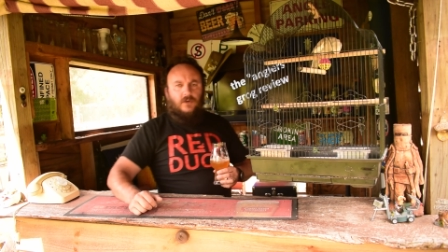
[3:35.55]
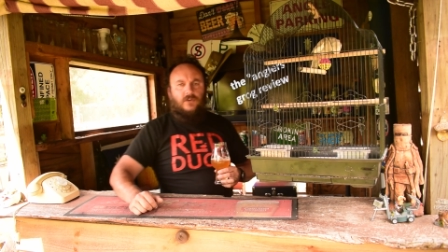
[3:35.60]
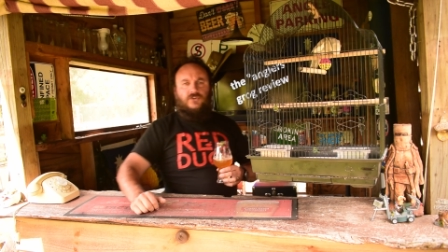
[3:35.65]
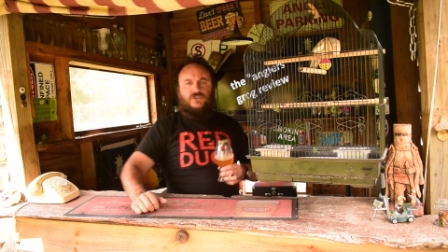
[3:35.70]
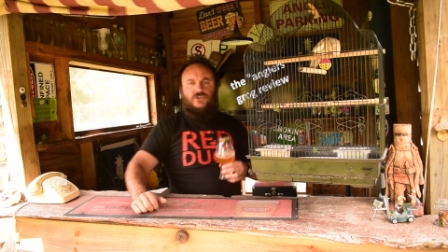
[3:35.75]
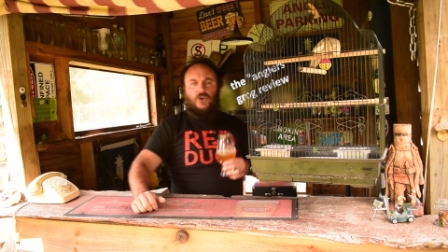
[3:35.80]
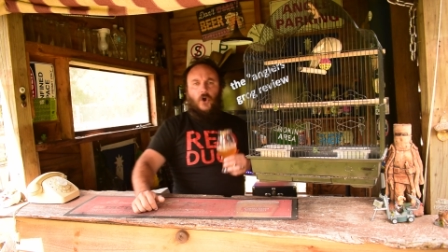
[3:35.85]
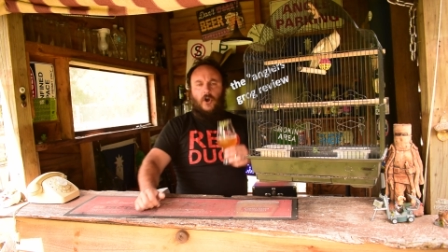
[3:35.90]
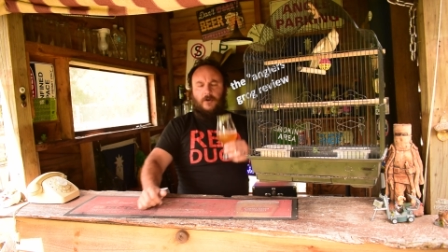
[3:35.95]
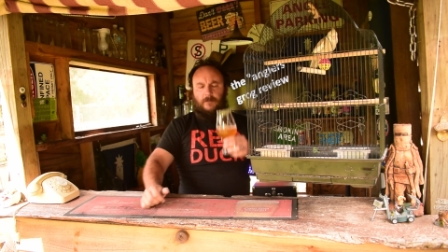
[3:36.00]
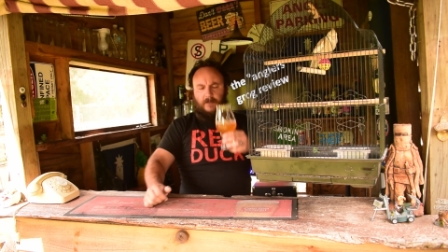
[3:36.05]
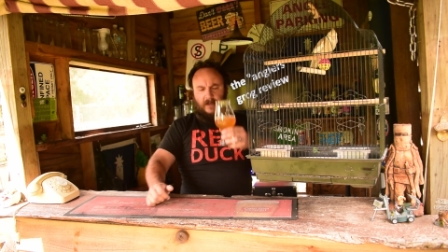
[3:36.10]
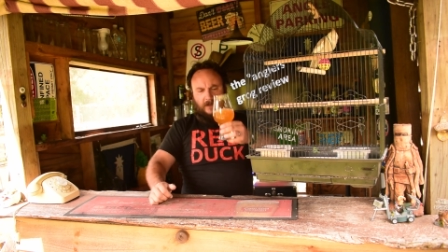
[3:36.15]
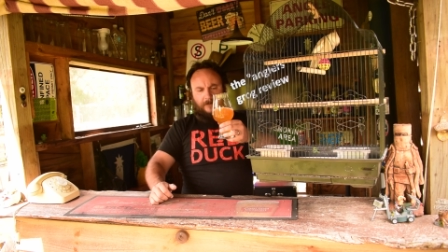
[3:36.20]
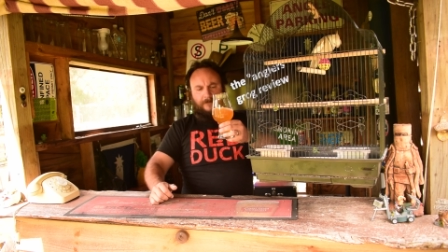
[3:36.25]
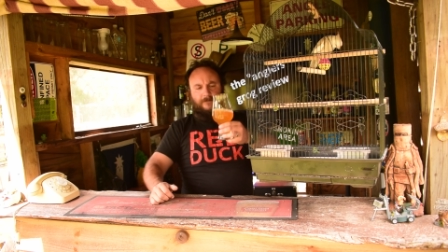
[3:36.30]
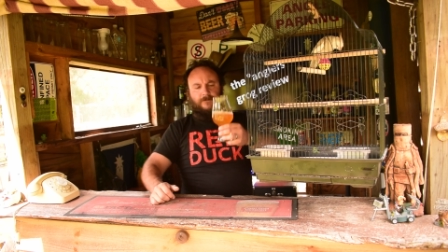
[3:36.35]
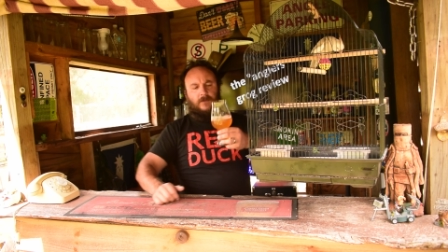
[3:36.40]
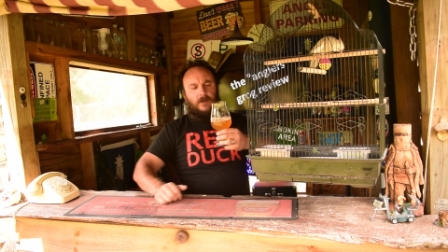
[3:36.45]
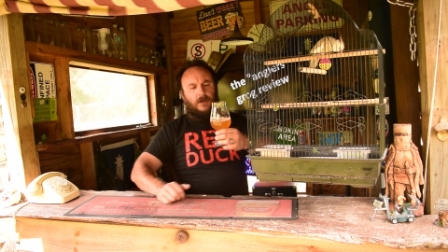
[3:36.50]
Join me.
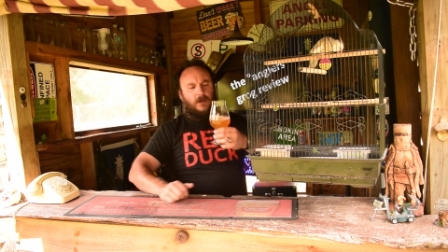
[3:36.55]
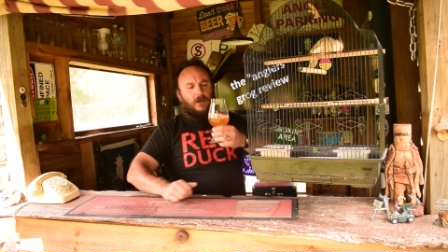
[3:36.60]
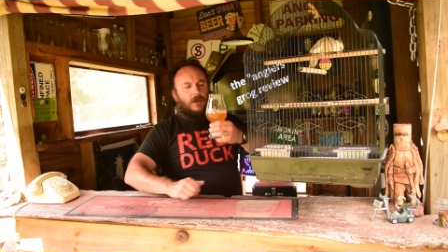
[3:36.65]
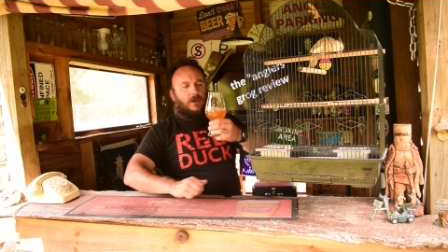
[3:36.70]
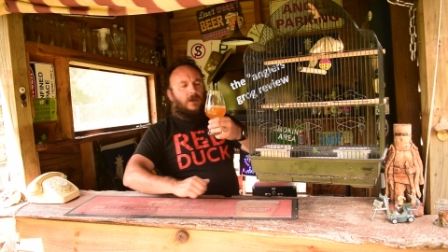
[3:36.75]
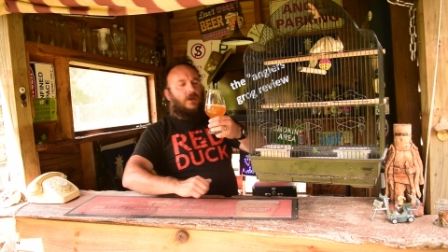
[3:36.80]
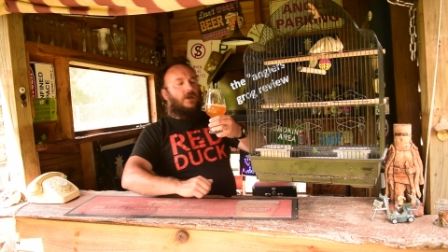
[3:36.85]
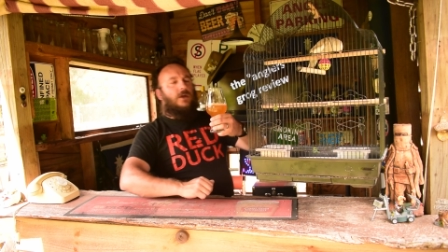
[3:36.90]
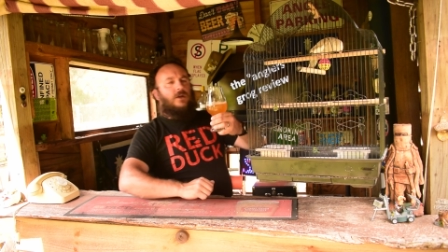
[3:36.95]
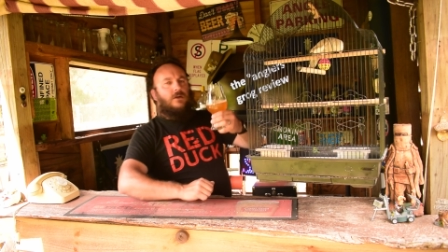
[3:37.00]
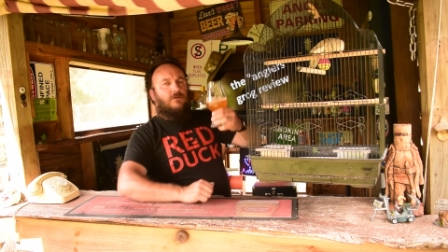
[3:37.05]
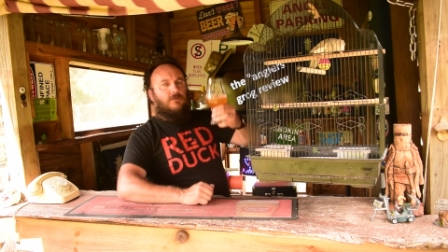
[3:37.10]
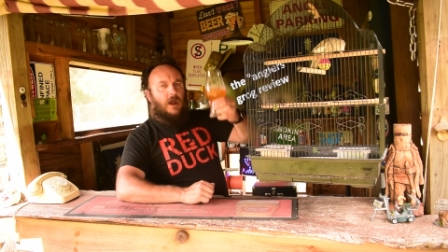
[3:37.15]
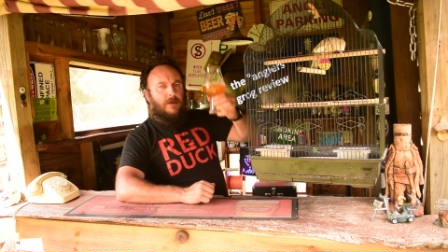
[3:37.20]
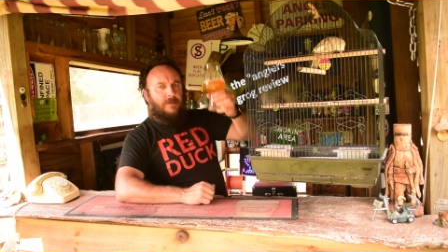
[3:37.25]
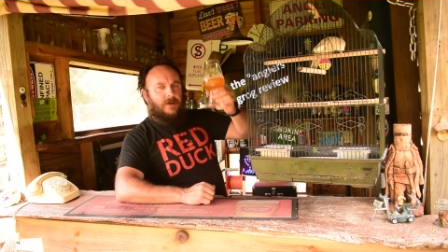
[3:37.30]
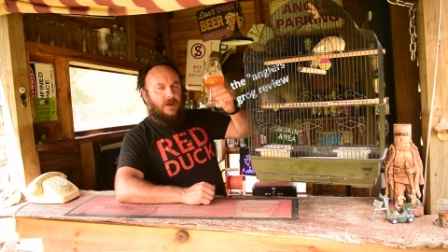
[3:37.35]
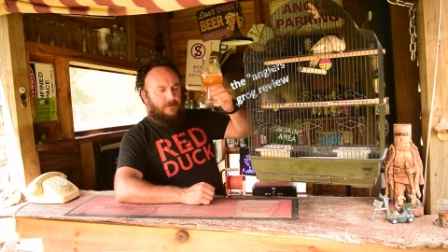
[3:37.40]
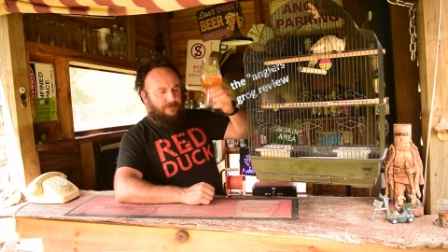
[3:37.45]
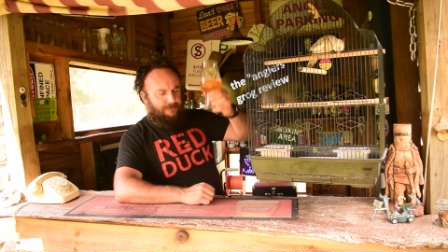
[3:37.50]
Grab
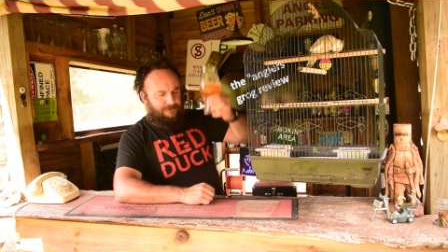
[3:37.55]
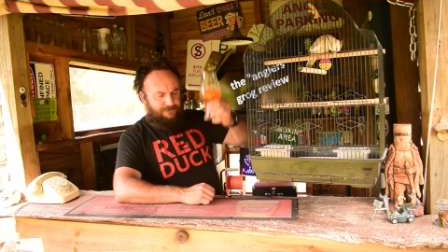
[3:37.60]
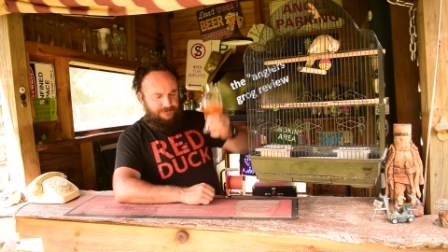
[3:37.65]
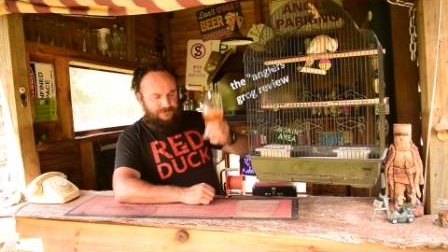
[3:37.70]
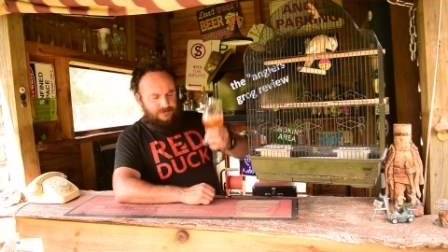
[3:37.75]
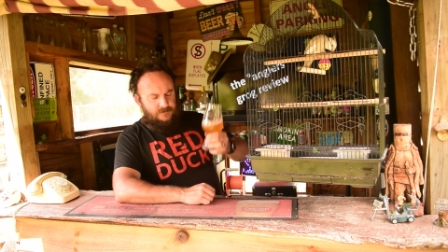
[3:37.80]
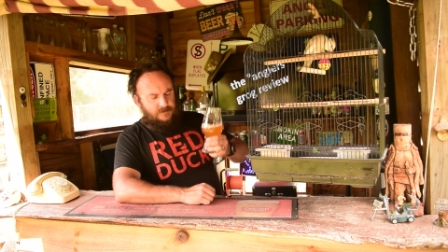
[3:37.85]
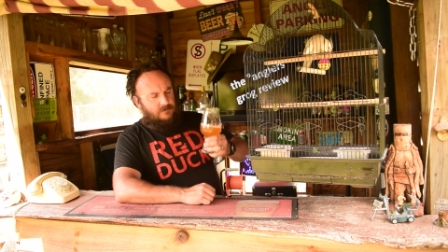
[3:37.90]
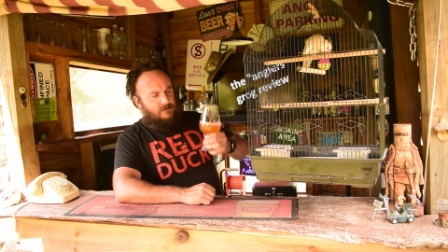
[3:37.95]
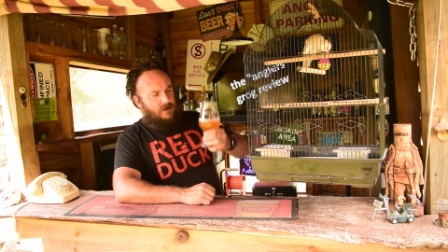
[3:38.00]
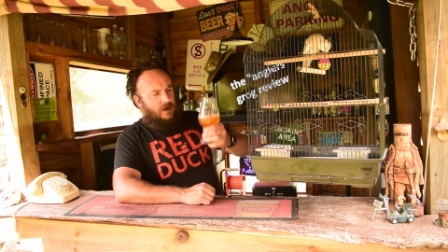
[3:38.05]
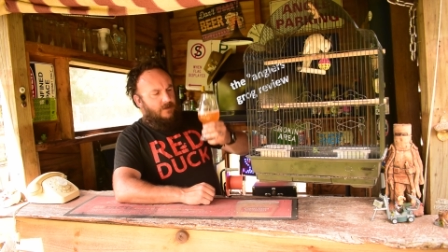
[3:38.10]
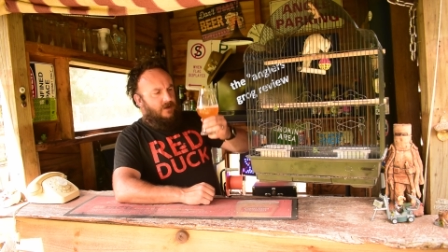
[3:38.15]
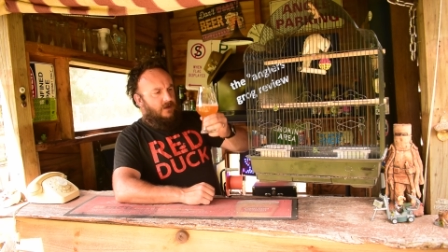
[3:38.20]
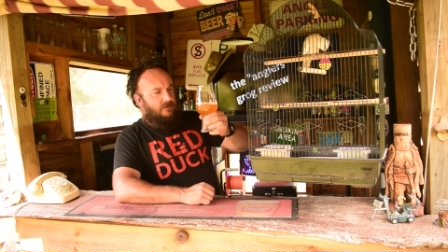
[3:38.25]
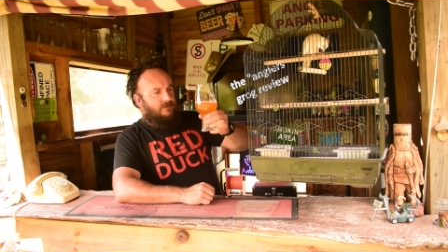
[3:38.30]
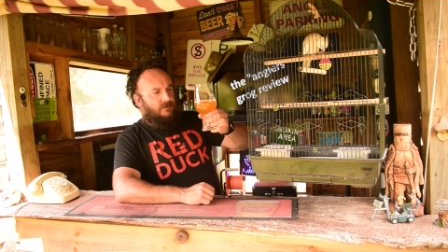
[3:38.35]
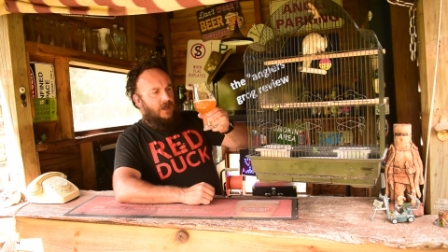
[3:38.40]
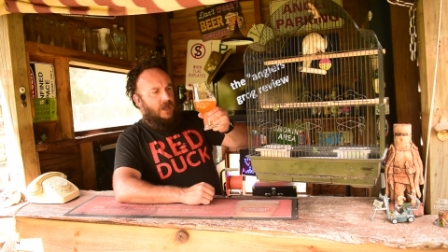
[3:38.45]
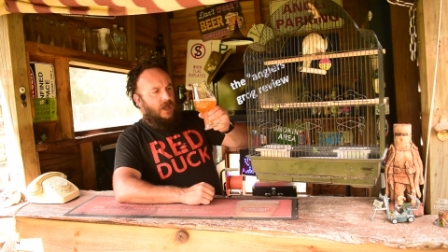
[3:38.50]
a grab
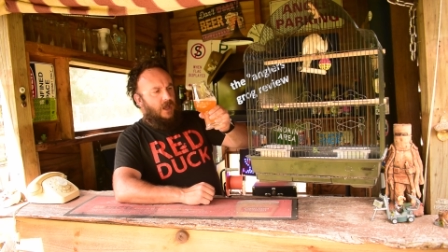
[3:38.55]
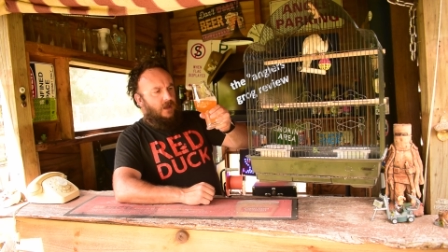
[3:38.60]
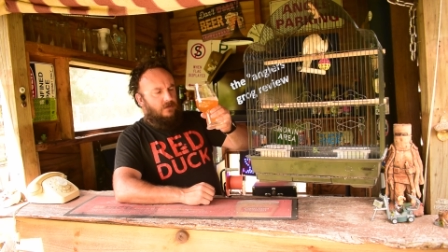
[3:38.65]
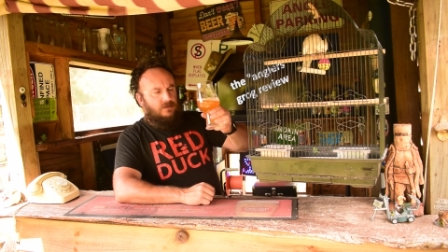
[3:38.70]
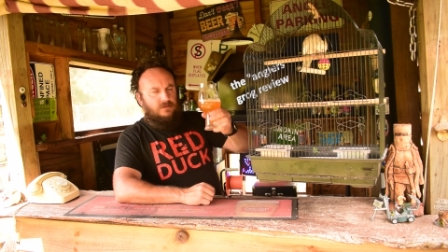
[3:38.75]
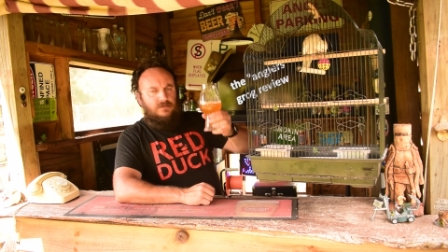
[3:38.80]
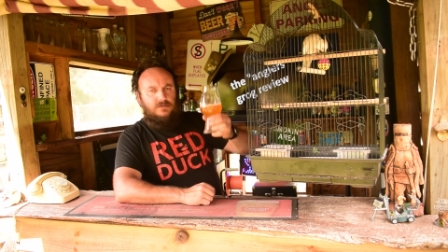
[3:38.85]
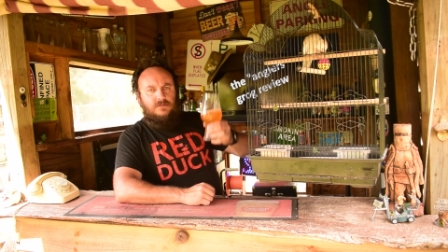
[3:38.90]
a uh,